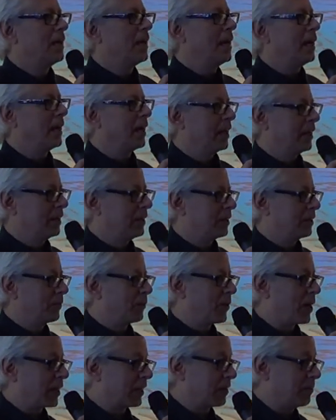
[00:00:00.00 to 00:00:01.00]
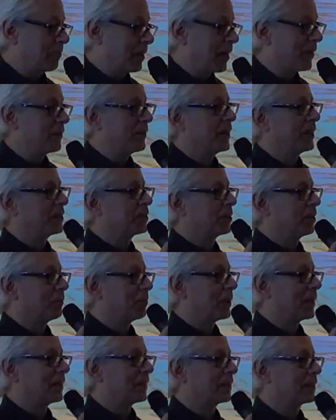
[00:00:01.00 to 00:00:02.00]
and Rocky Mountain
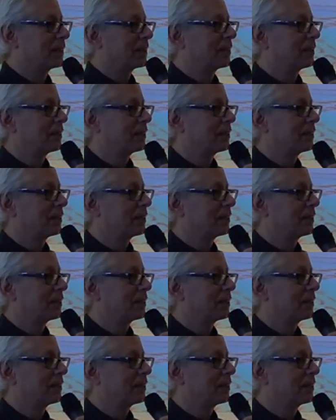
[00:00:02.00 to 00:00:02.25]
National Park.